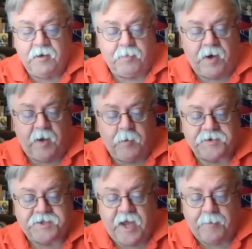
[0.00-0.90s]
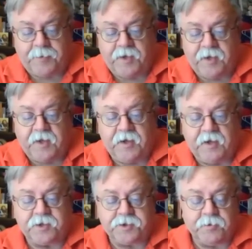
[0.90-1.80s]
by what's happening
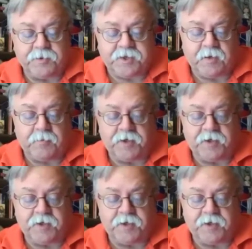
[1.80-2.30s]
in Jerusalem